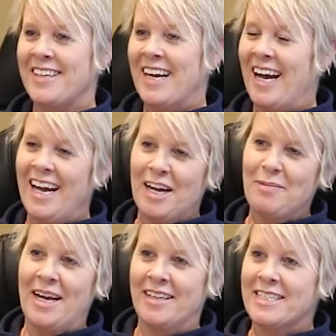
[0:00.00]
Hi, I'm
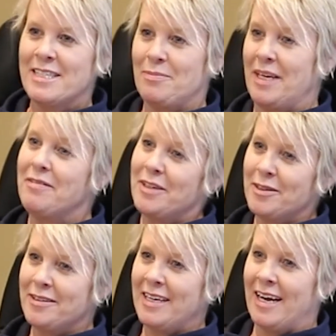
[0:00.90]
Allison
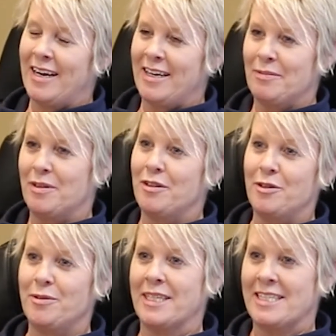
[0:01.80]
Mayfield. I am the
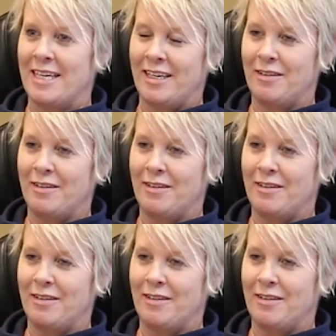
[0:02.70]
new Executive